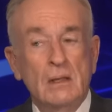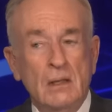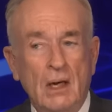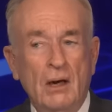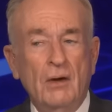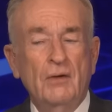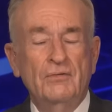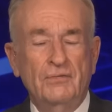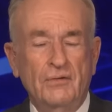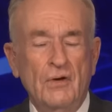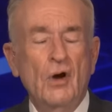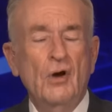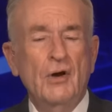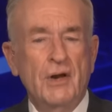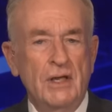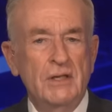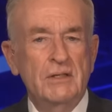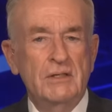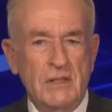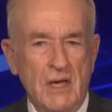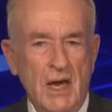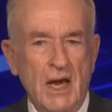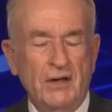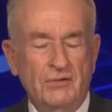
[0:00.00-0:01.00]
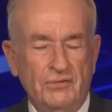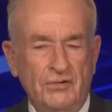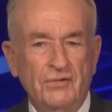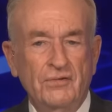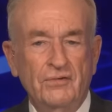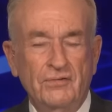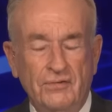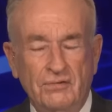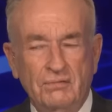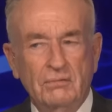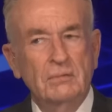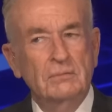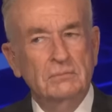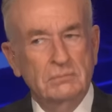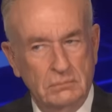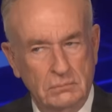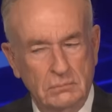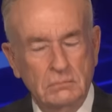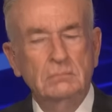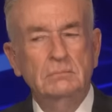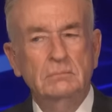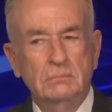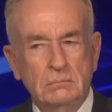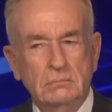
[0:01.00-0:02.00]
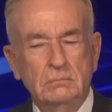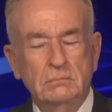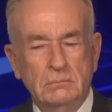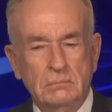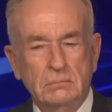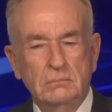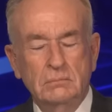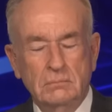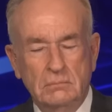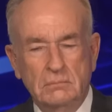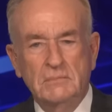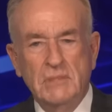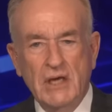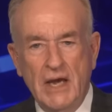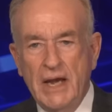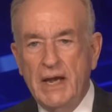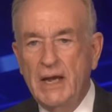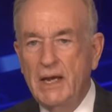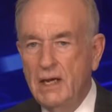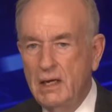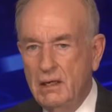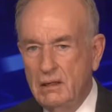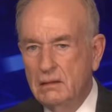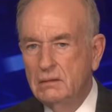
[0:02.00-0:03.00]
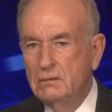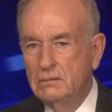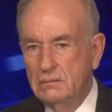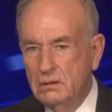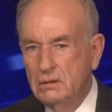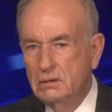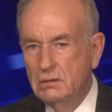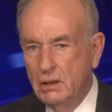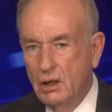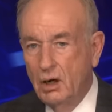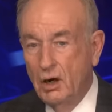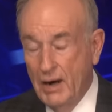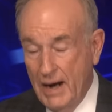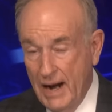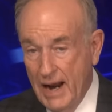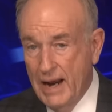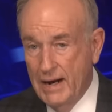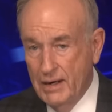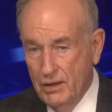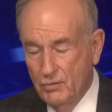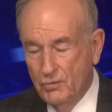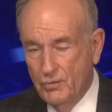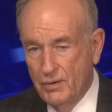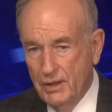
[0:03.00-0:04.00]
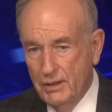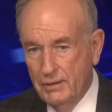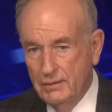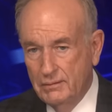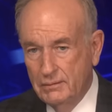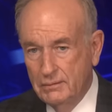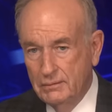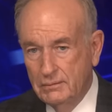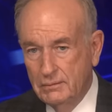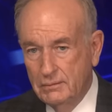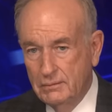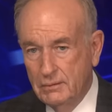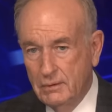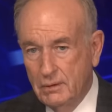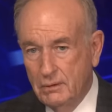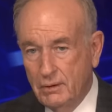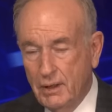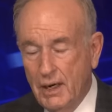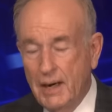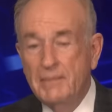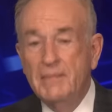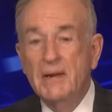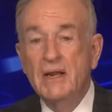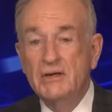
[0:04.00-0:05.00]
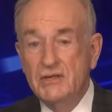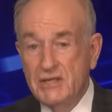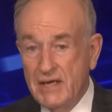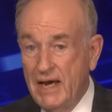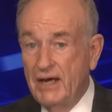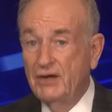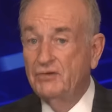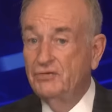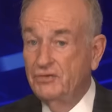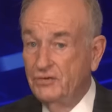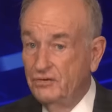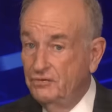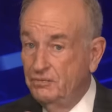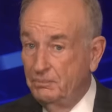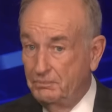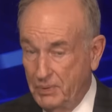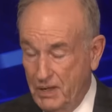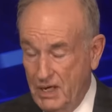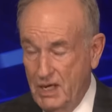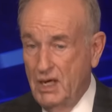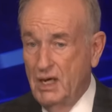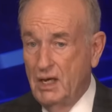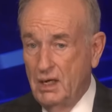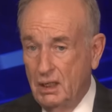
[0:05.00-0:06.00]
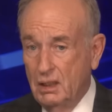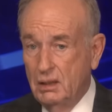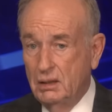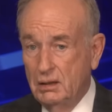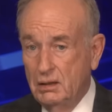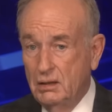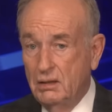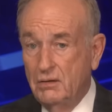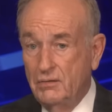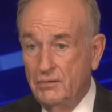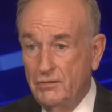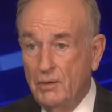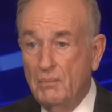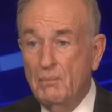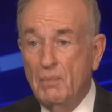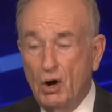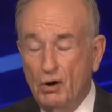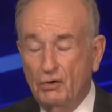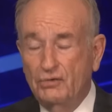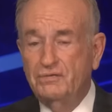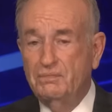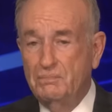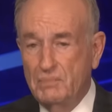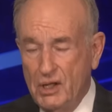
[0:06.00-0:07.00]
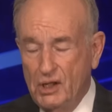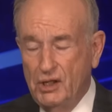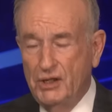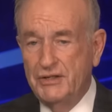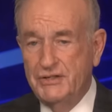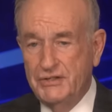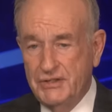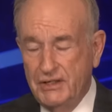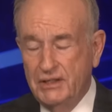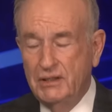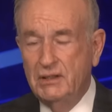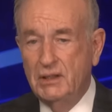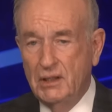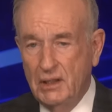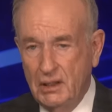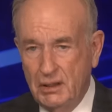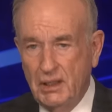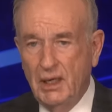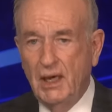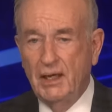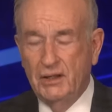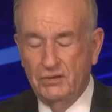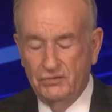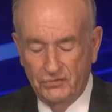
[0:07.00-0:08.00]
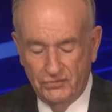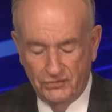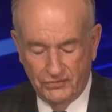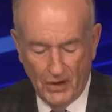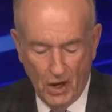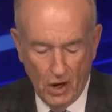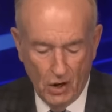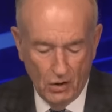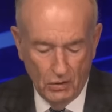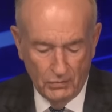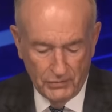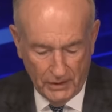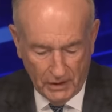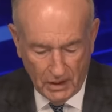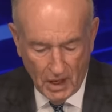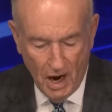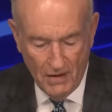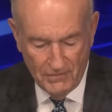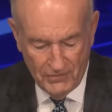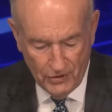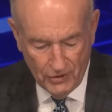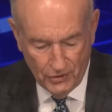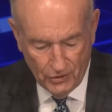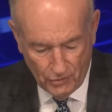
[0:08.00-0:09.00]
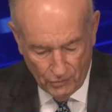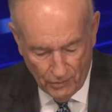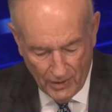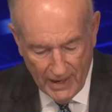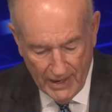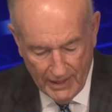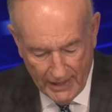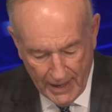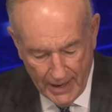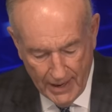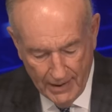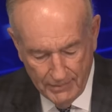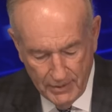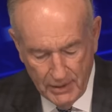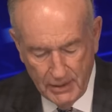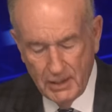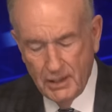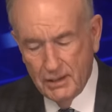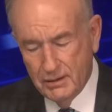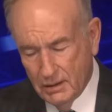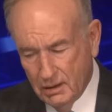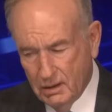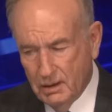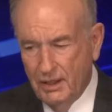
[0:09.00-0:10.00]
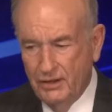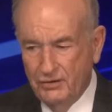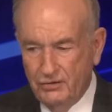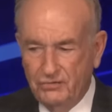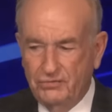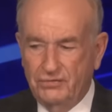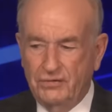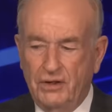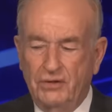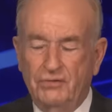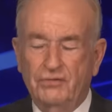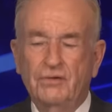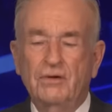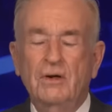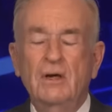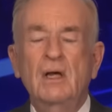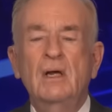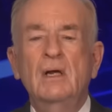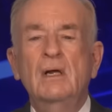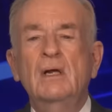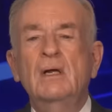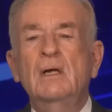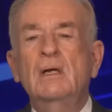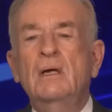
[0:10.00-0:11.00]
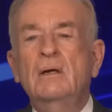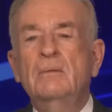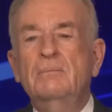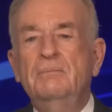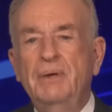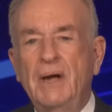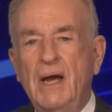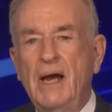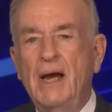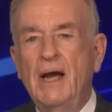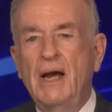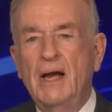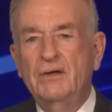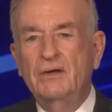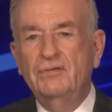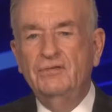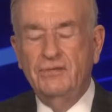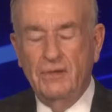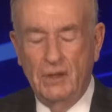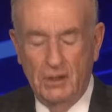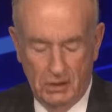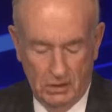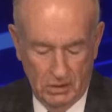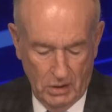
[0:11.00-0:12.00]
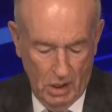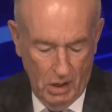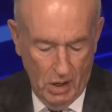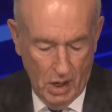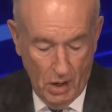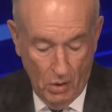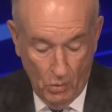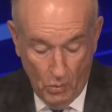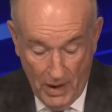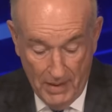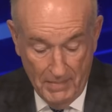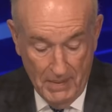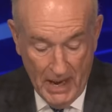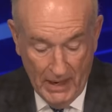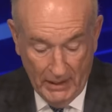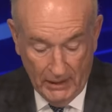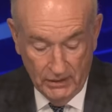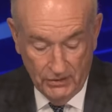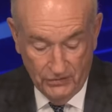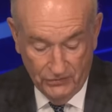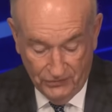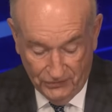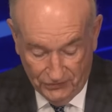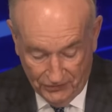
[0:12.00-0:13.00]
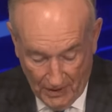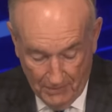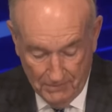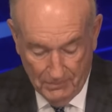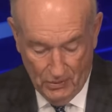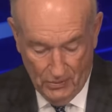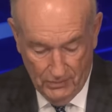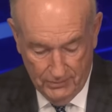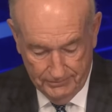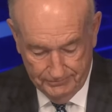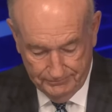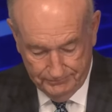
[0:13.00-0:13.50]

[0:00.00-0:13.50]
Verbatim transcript: Arizona and Texas, they are angry, all right? Texas being the most militant again. So the governor, Greg Abbott, and the legislature pass a law way back in December,